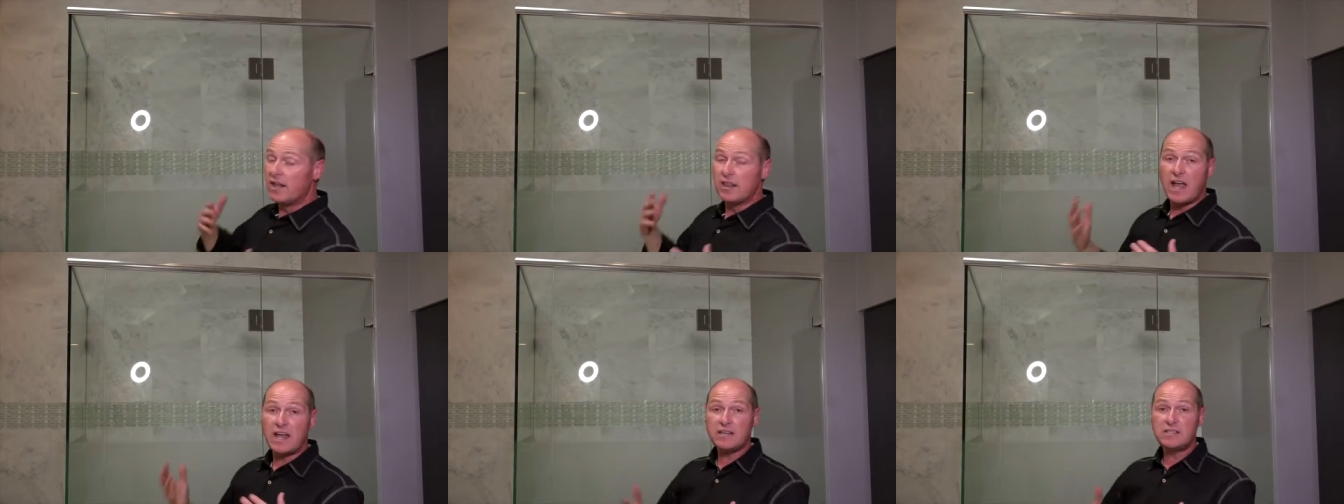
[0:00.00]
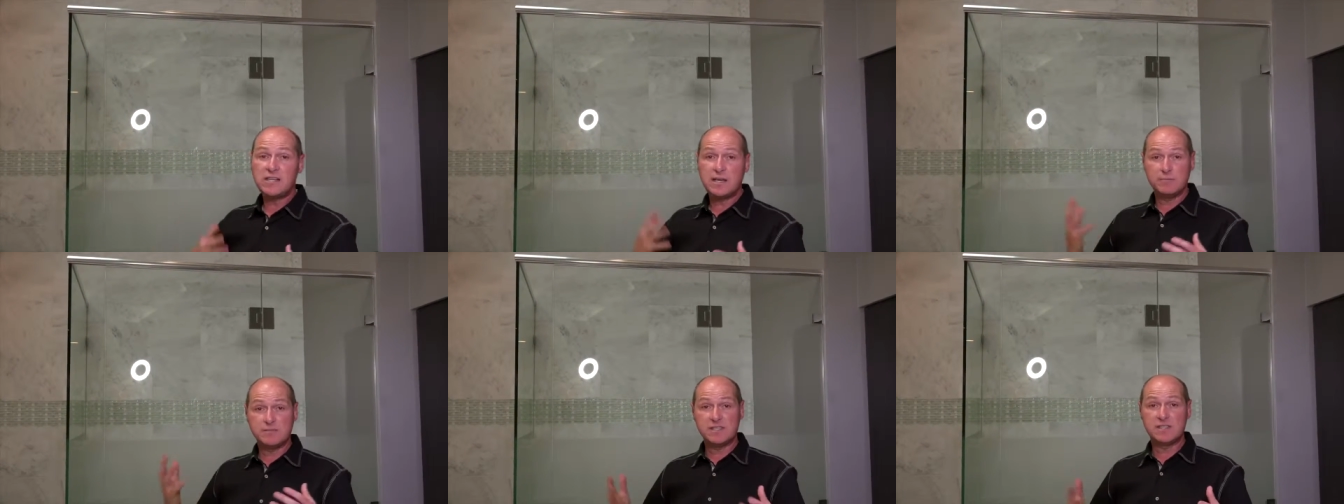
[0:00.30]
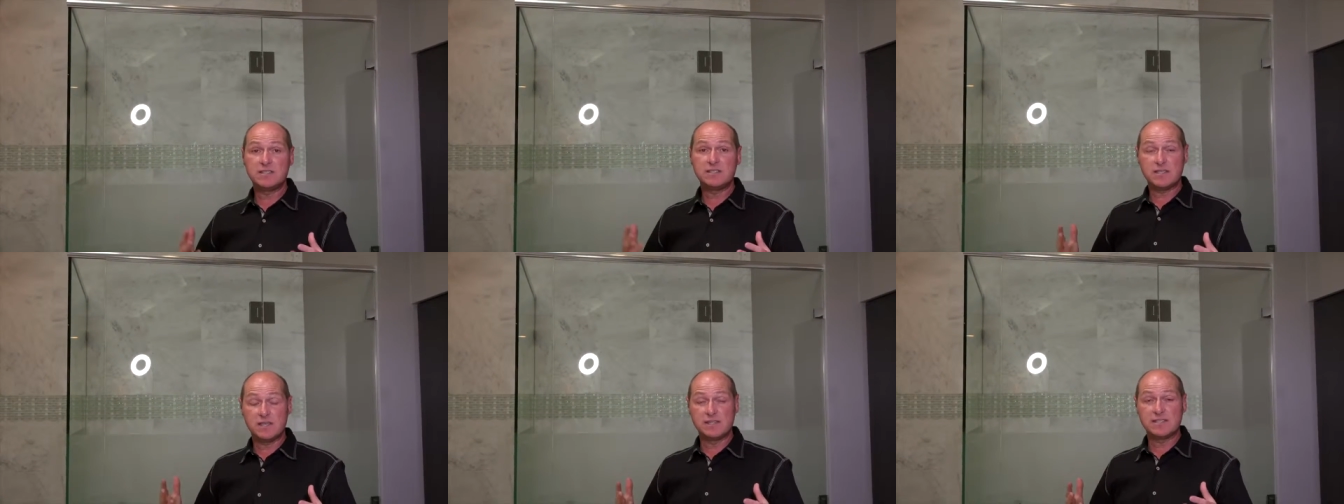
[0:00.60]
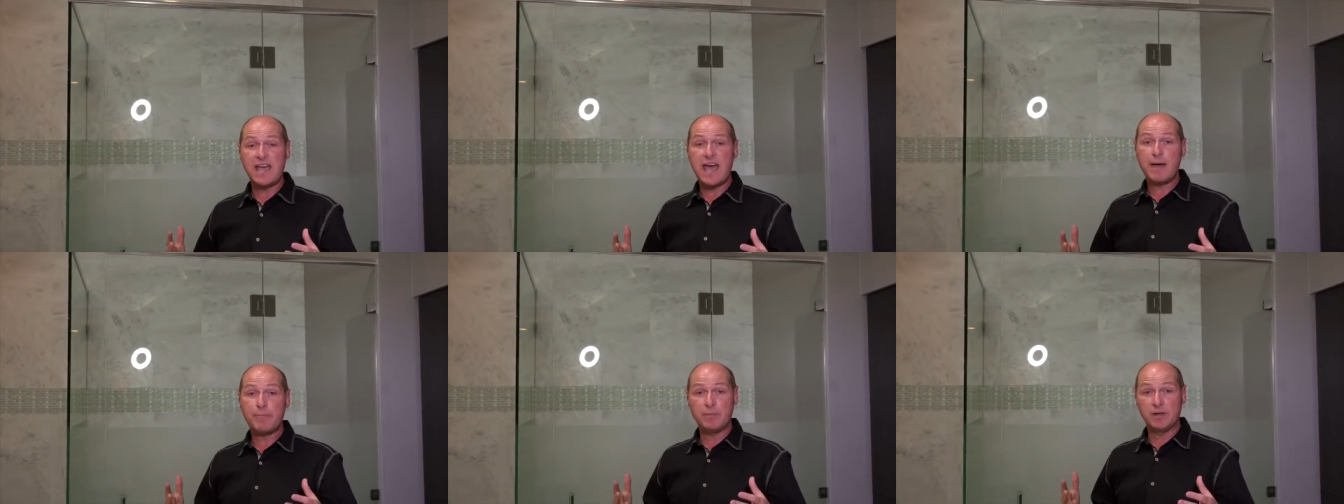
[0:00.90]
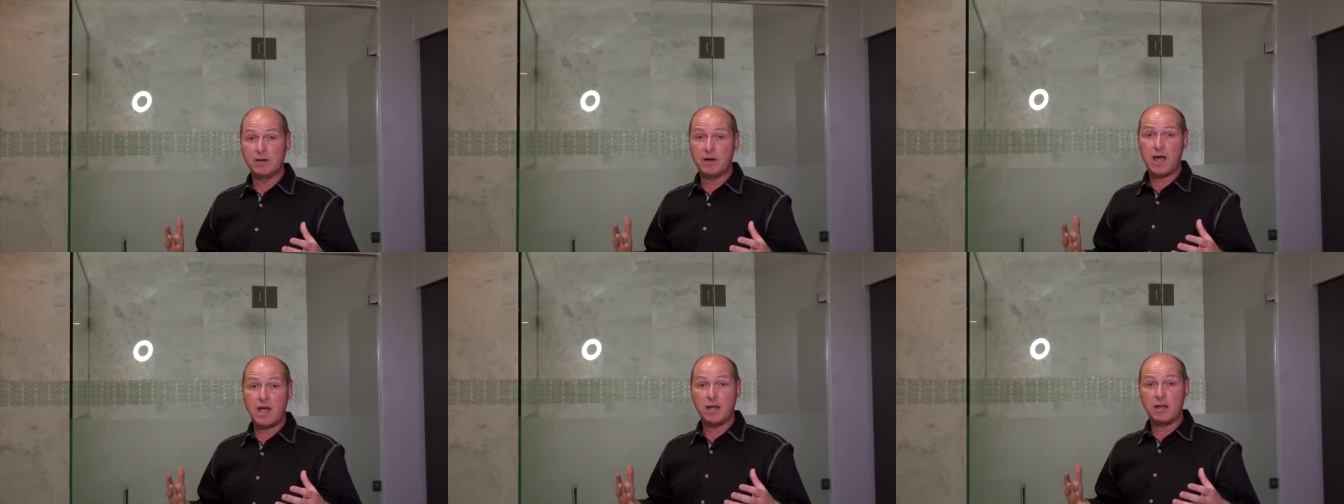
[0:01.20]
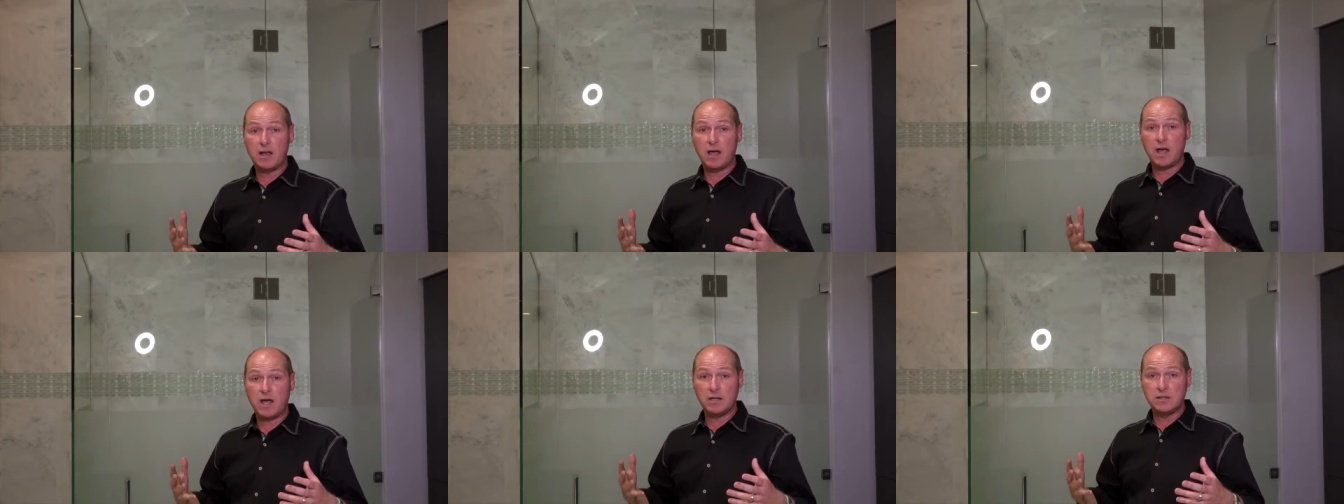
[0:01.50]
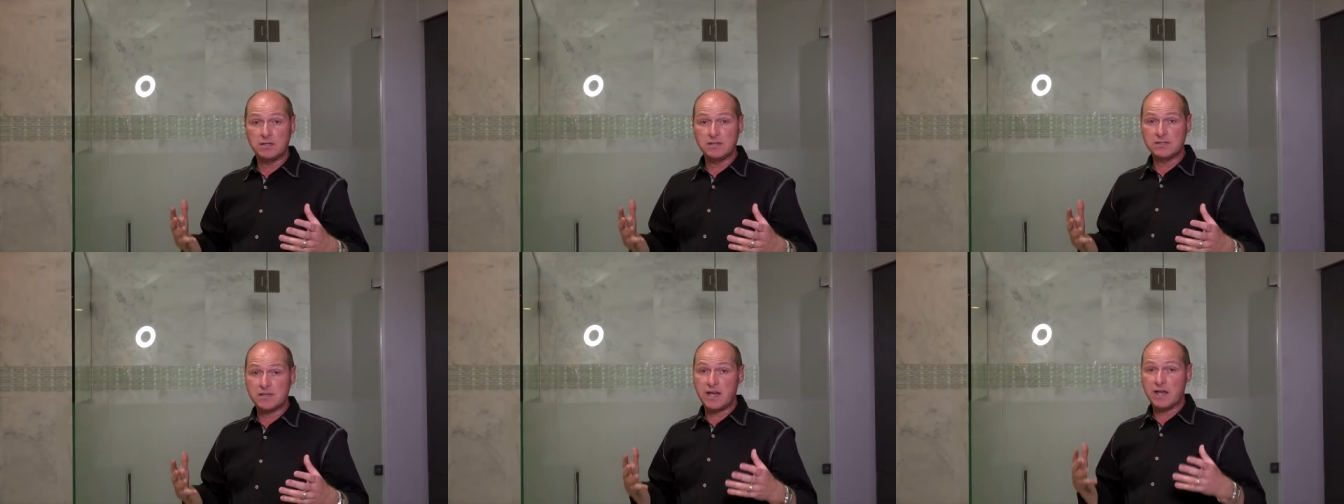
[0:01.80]
a lot of times these things happen
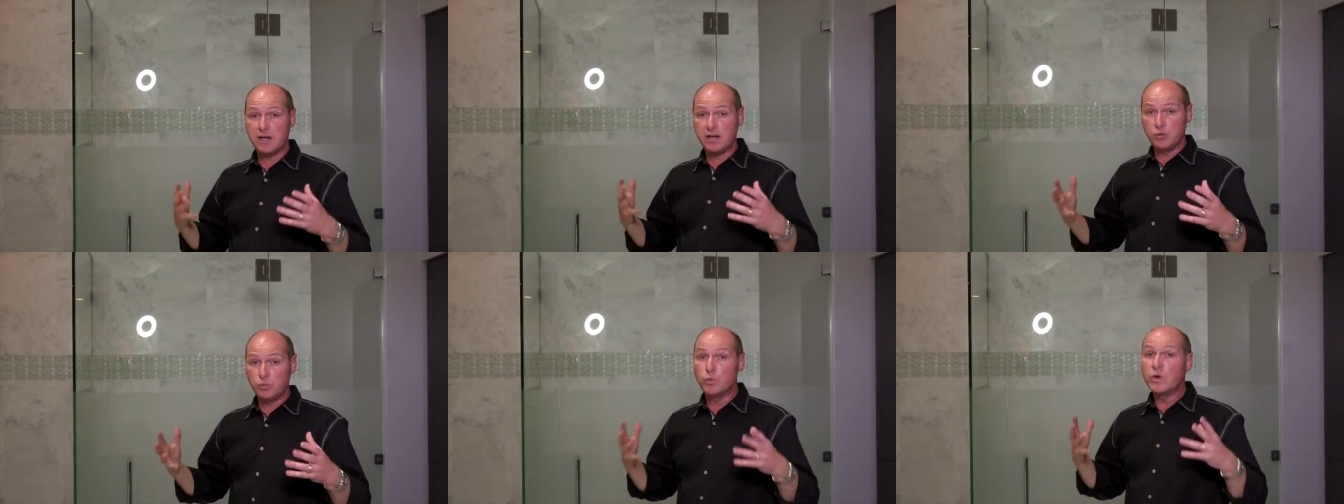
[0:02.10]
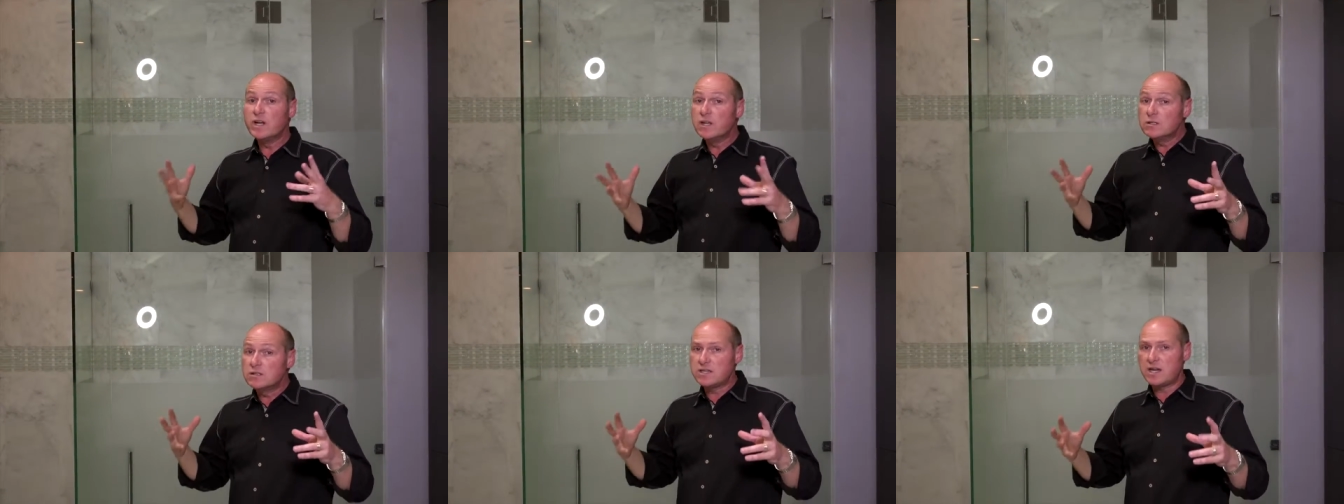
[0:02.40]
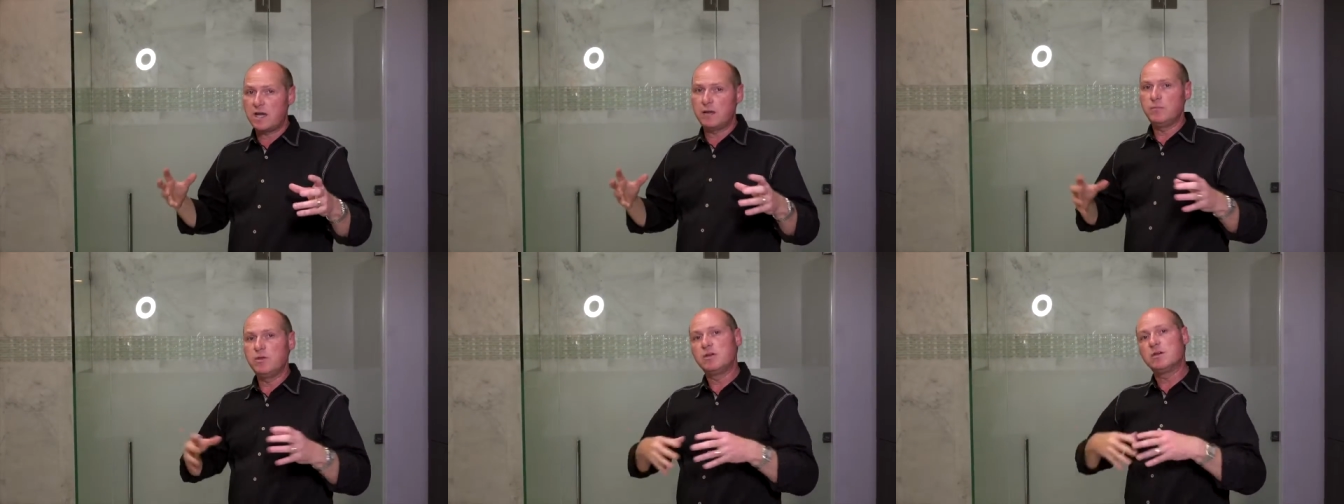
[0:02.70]
on design in real time.